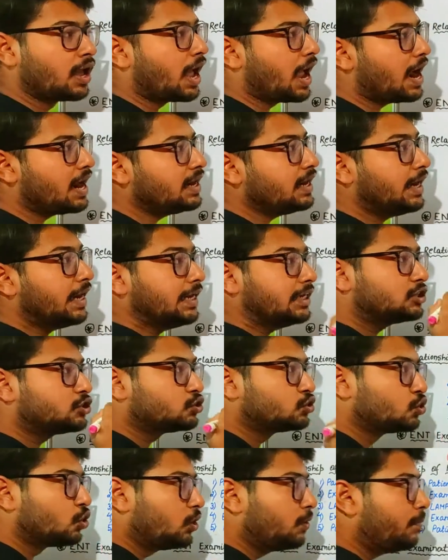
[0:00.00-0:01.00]
and it
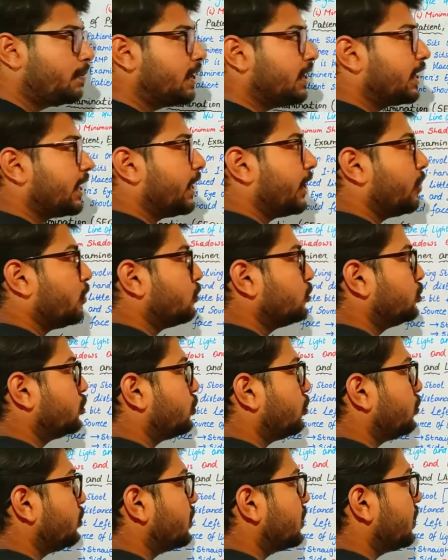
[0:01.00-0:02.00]
should be
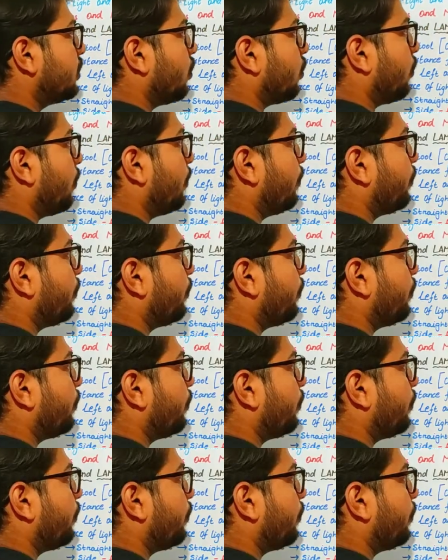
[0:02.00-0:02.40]
reduced to 0.